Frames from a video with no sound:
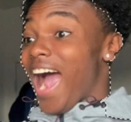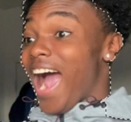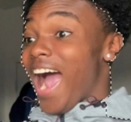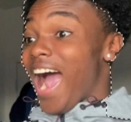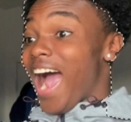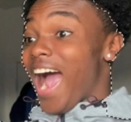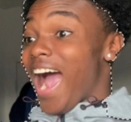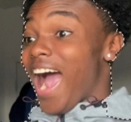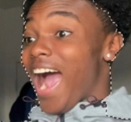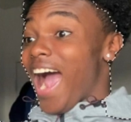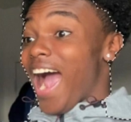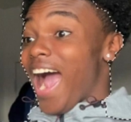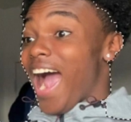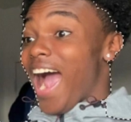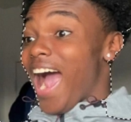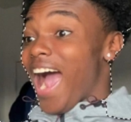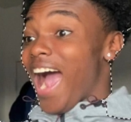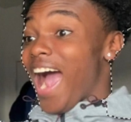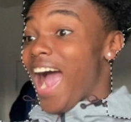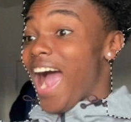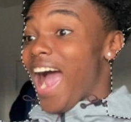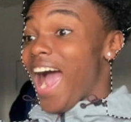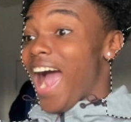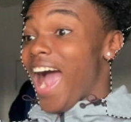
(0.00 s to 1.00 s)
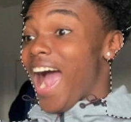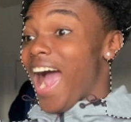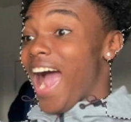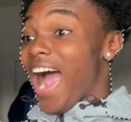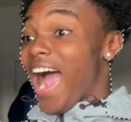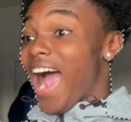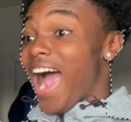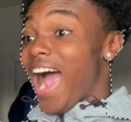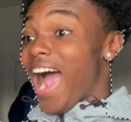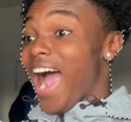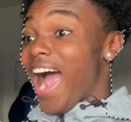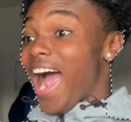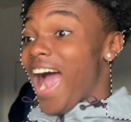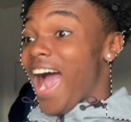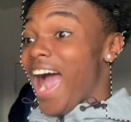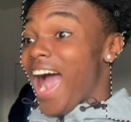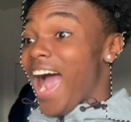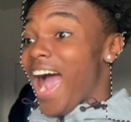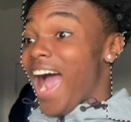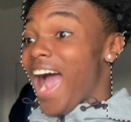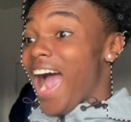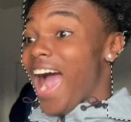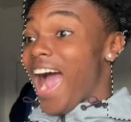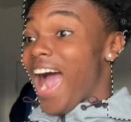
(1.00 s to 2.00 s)

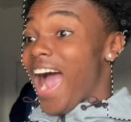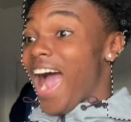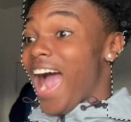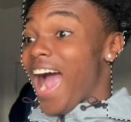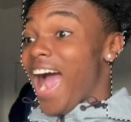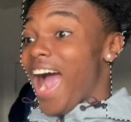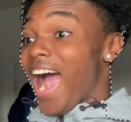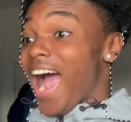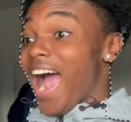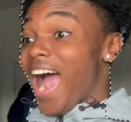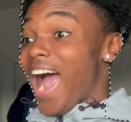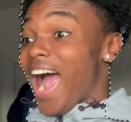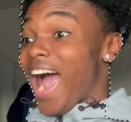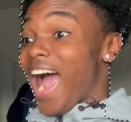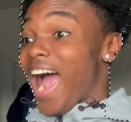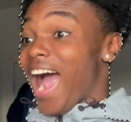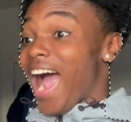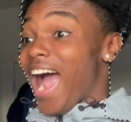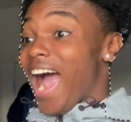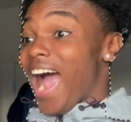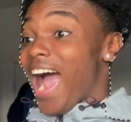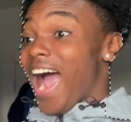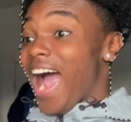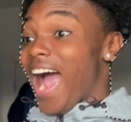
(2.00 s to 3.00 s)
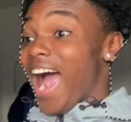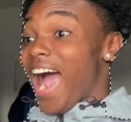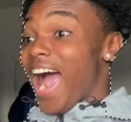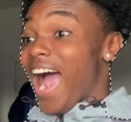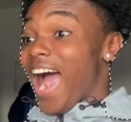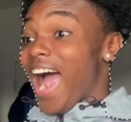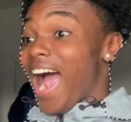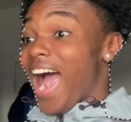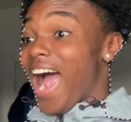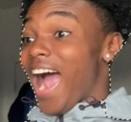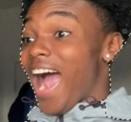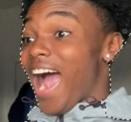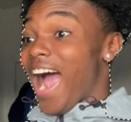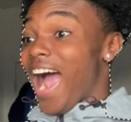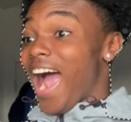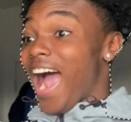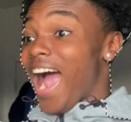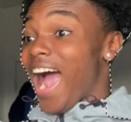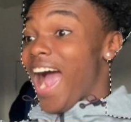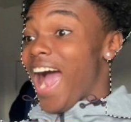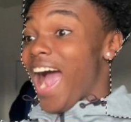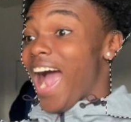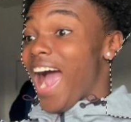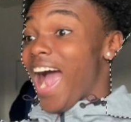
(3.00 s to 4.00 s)

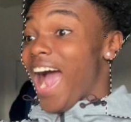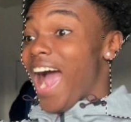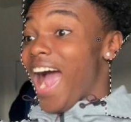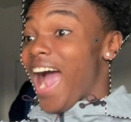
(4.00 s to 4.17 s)
[no speech]